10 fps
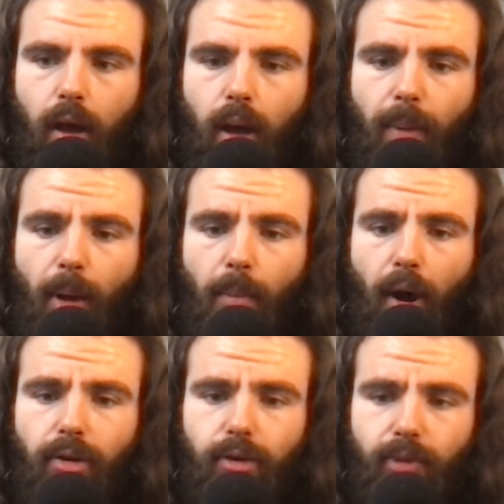about
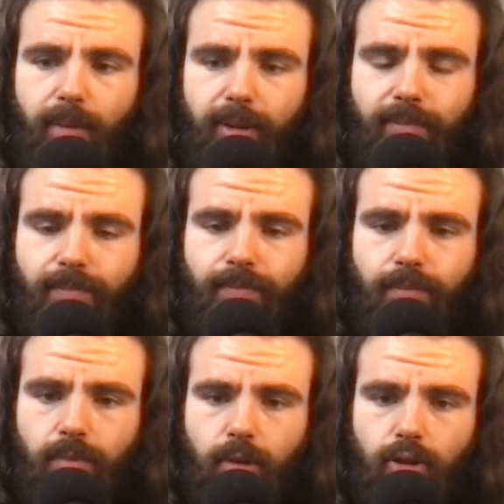modern women
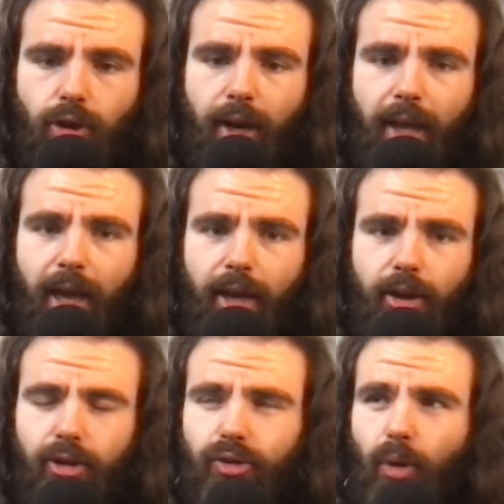trying to gain
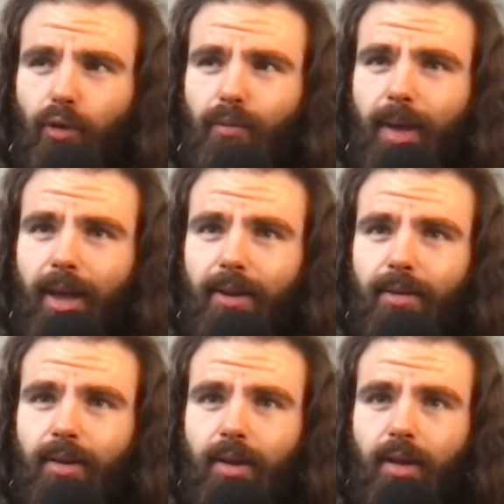control of men
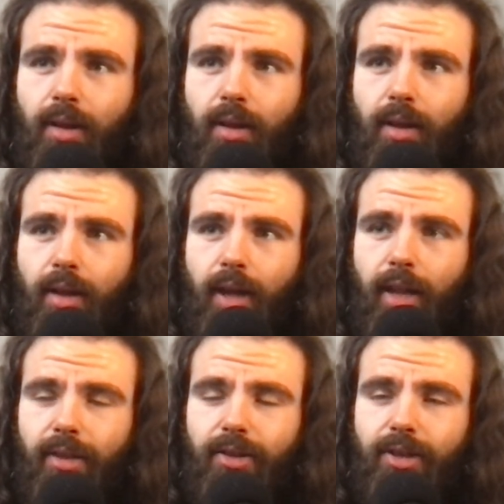
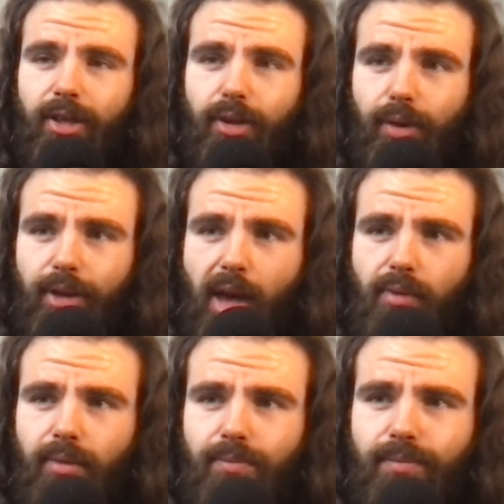and listening to the devil.